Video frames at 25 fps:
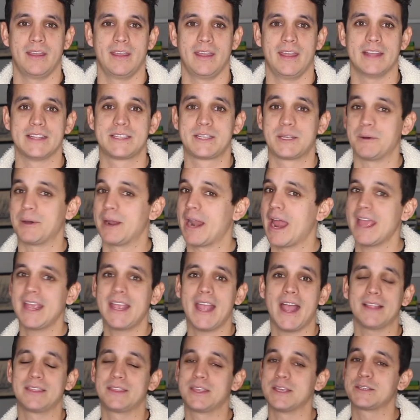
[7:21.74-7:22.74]
And so when I
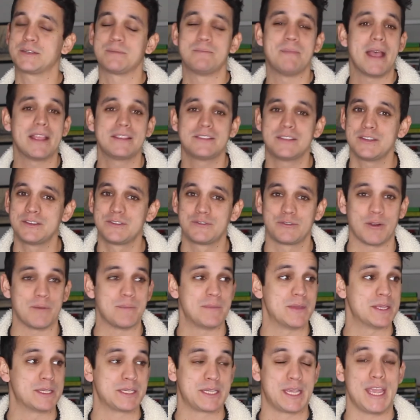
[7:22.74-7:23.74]
got this message from
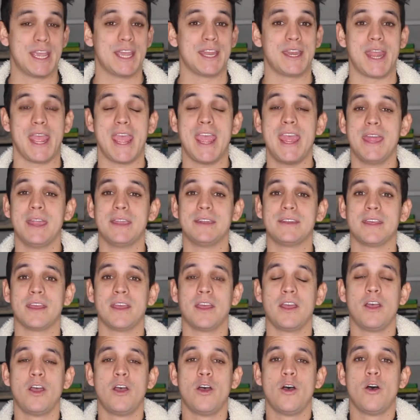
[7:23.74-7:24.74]
this kid, it
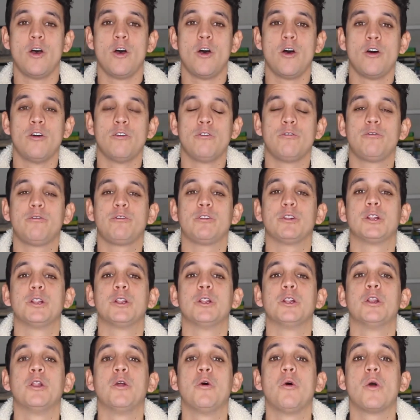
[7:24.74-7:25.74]

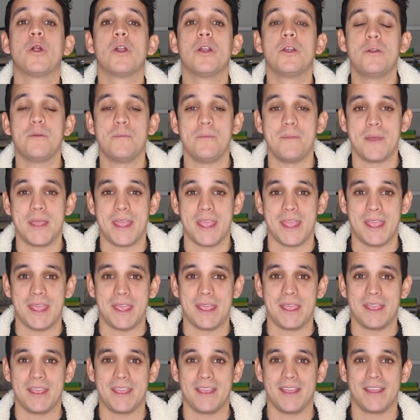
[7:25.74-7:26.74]
floored me.
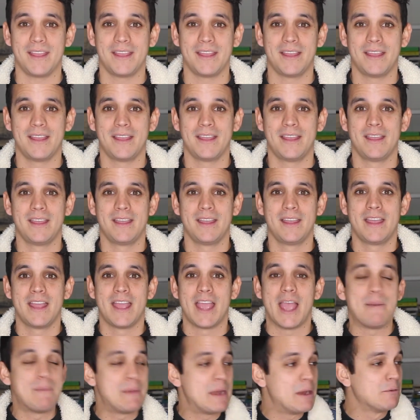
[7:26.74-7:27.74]

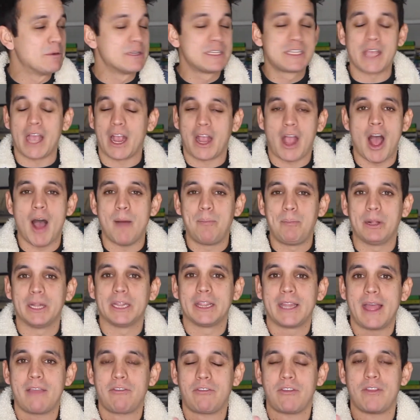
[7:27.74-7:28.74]
I mean, it was a couple
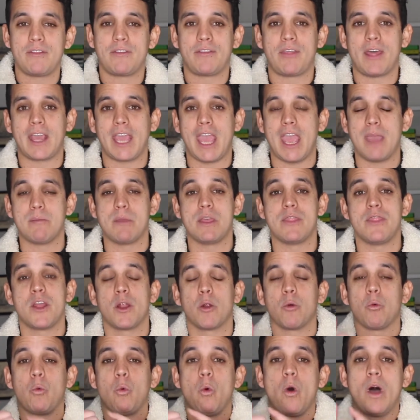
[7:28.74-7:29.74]
lessons that came in there.
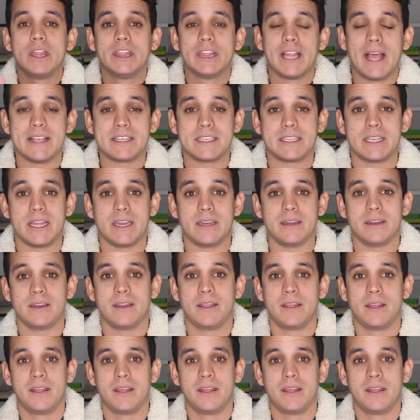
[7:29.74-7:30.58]
One lesson,